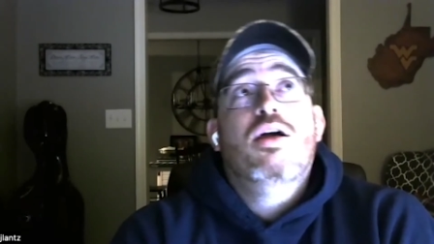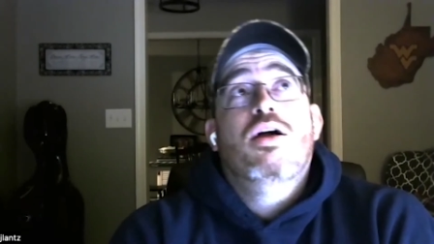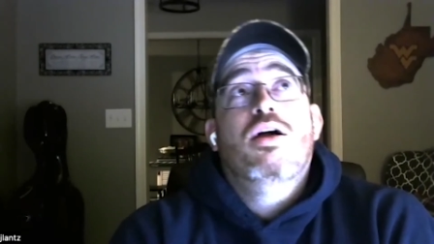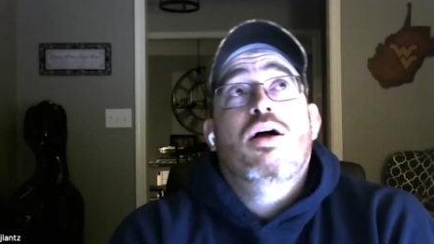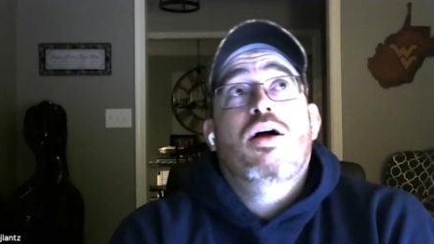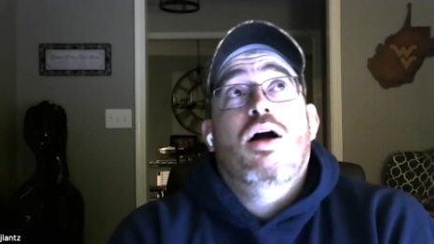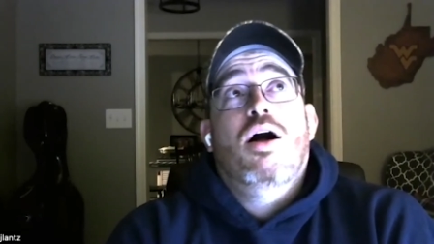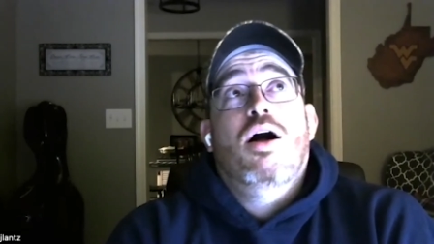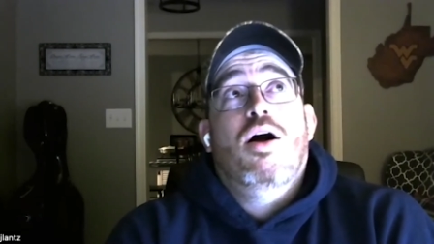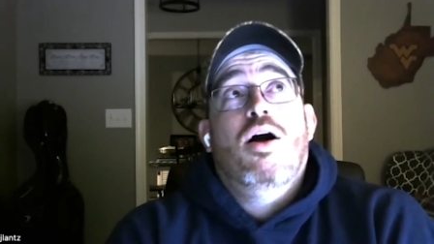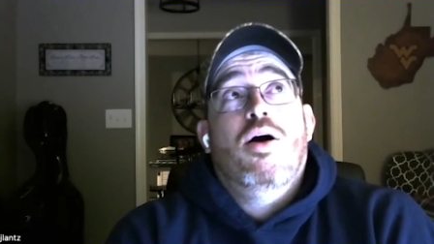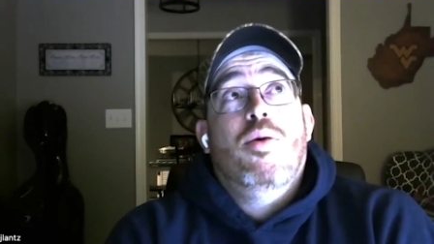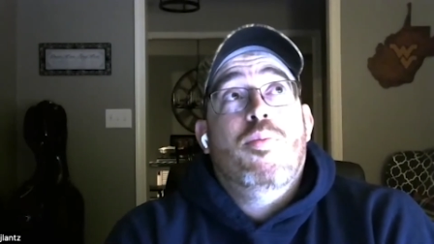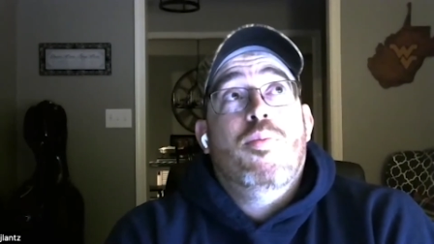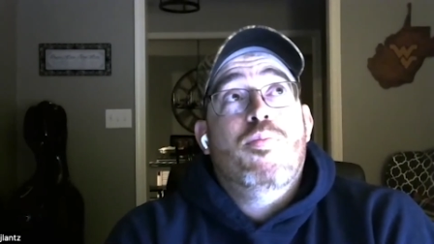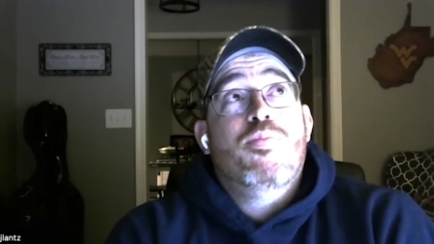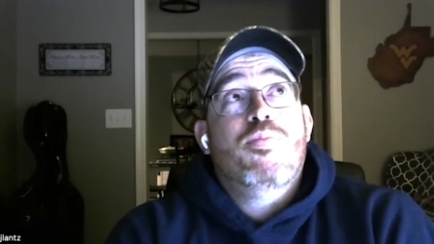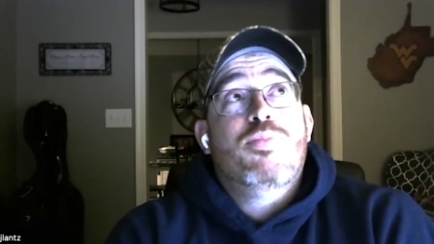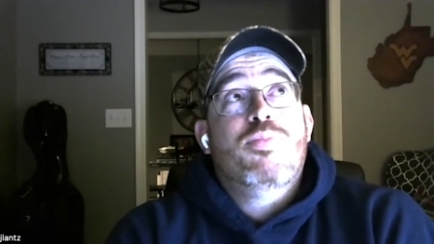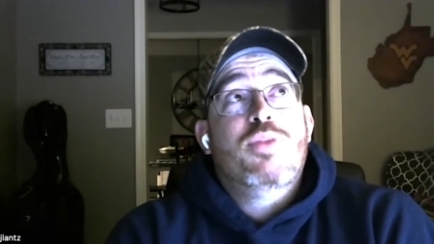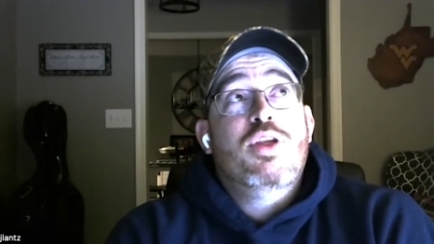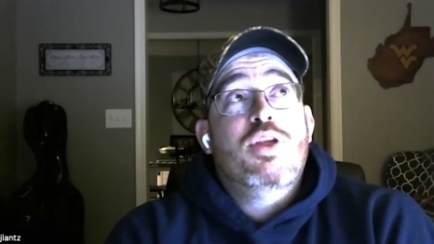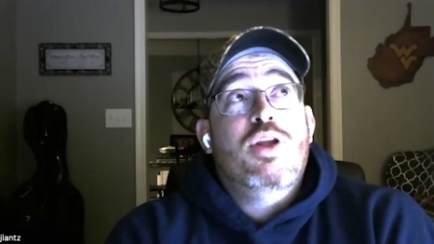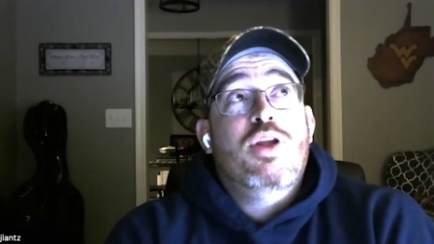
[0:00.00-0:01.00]
Um,
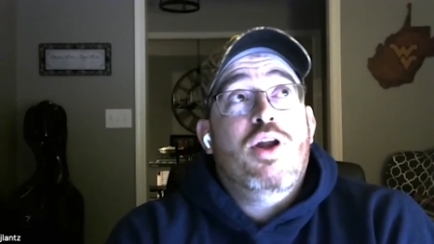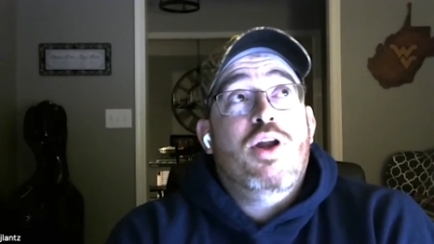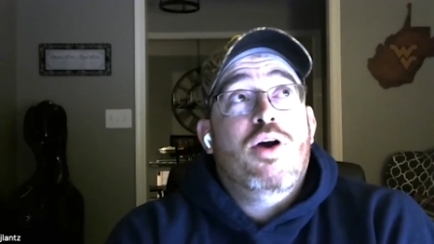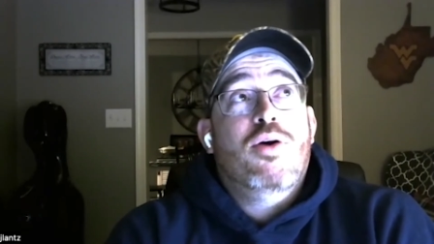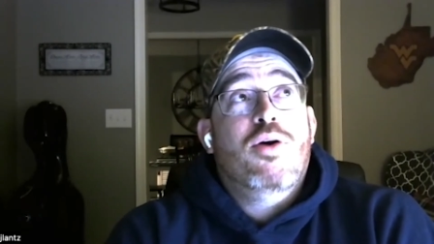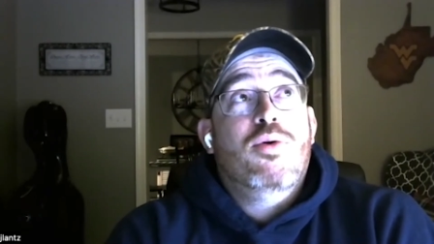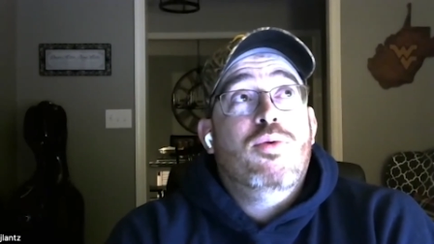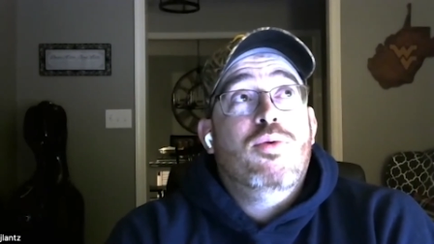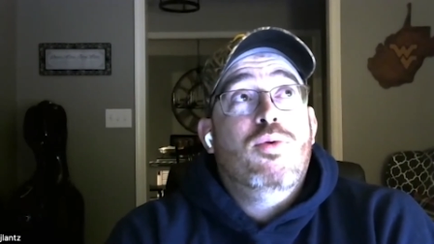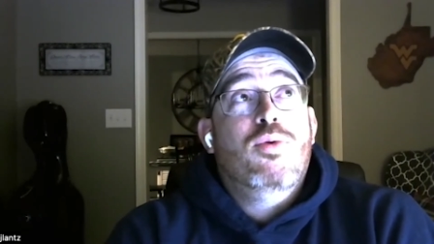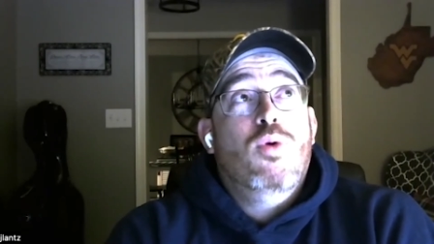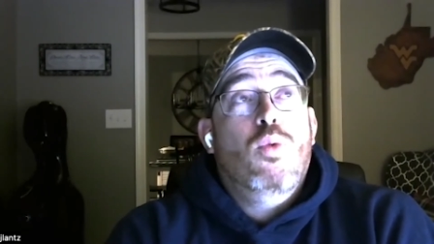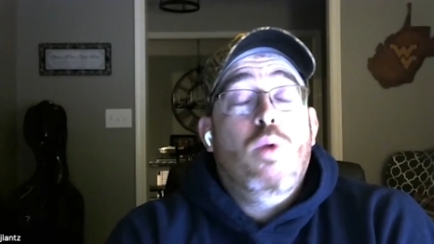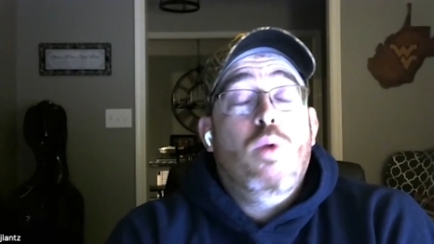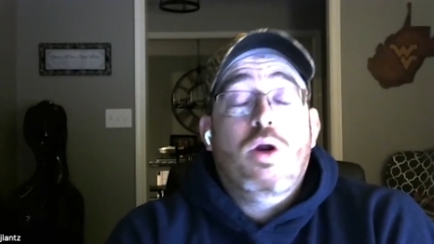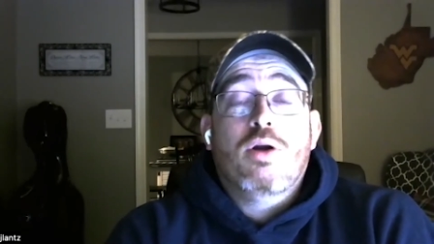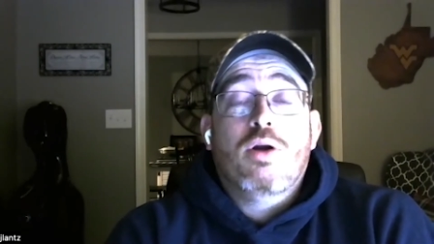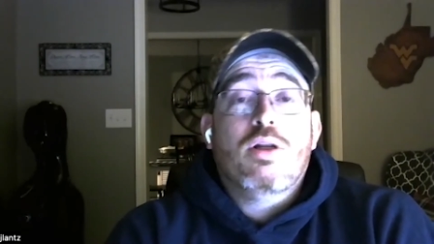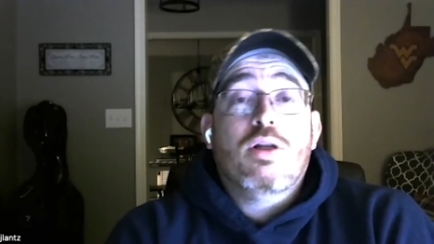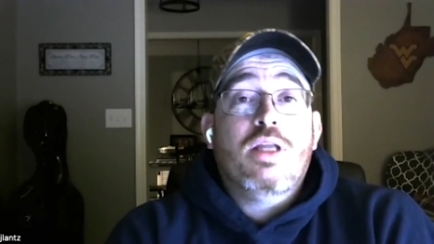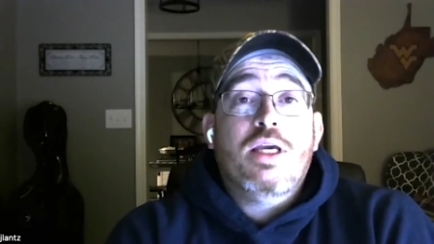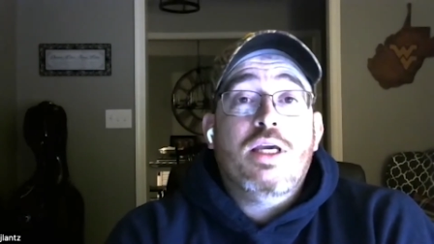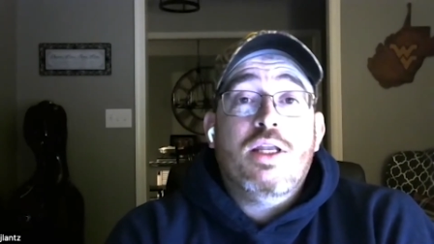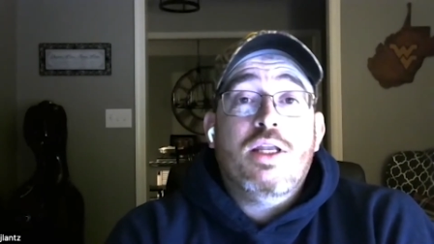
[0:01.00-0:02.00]
you know,
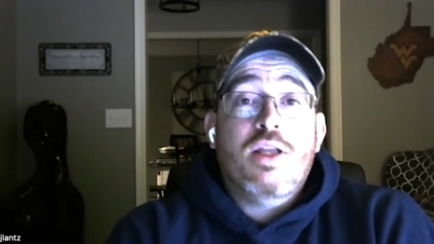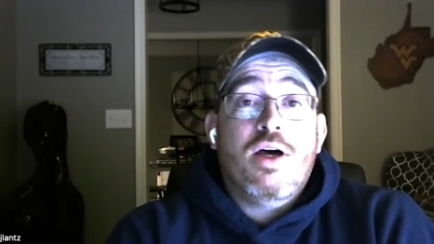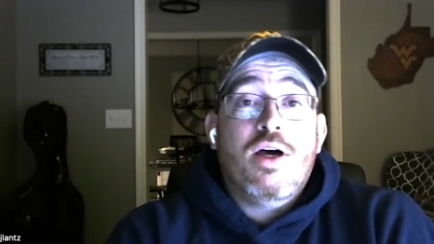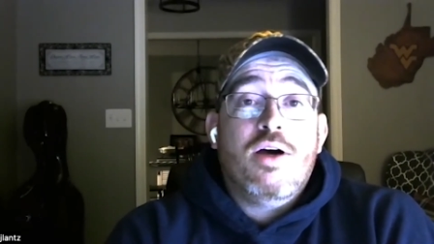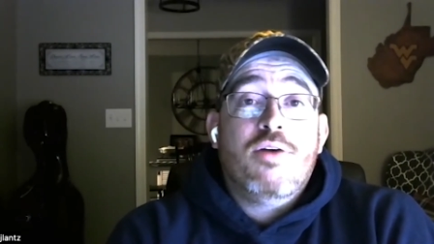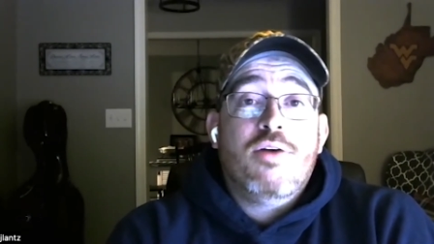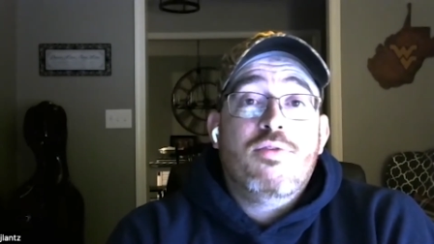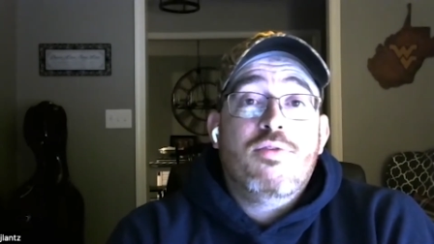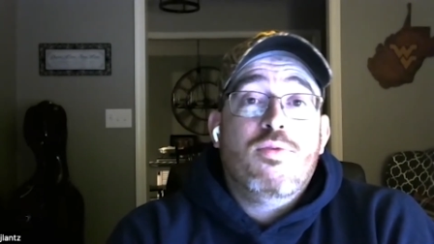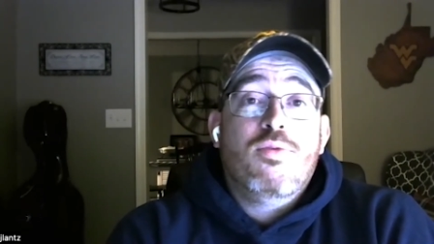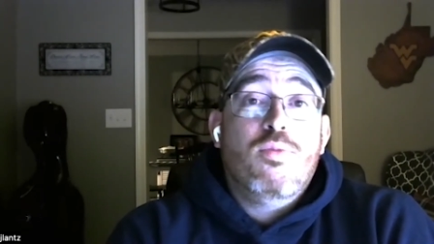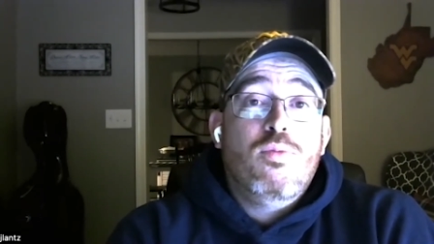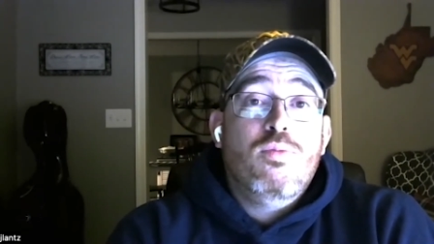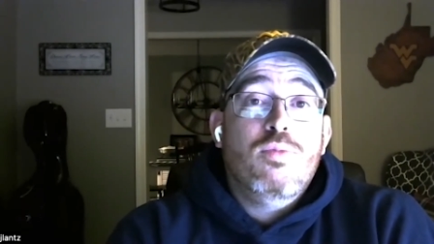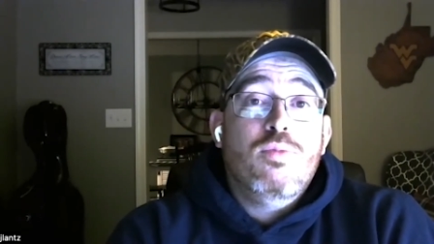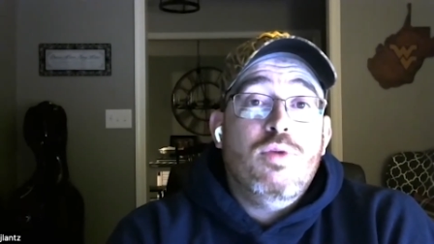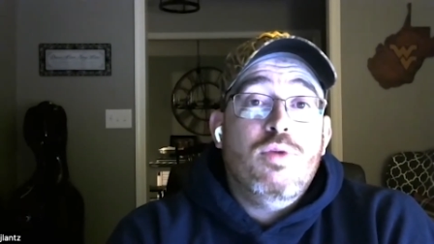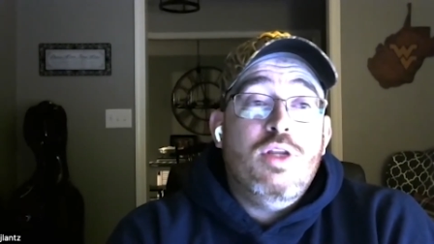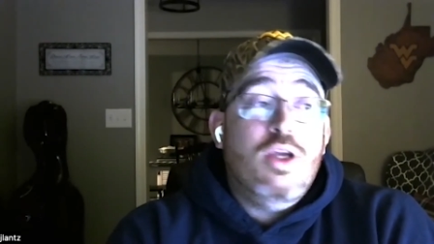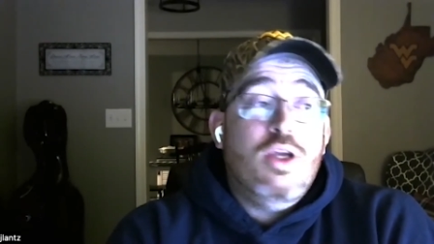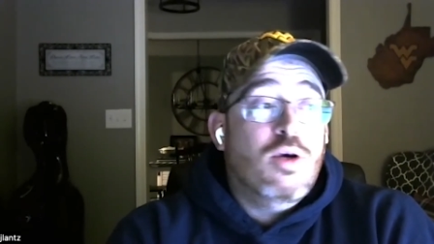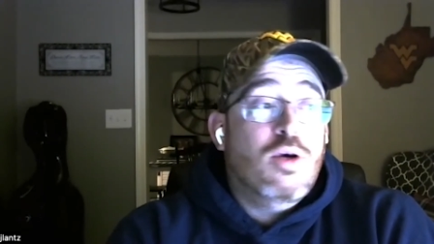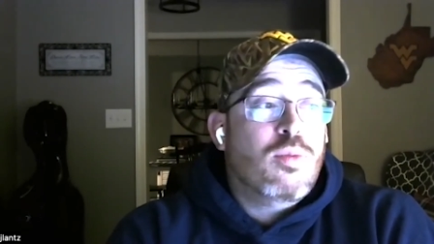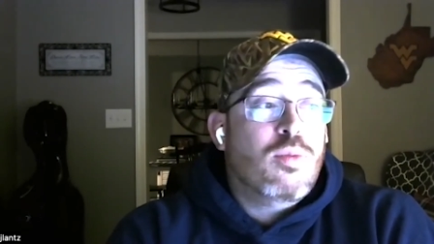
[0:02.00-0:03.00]
weirdly enough, Neal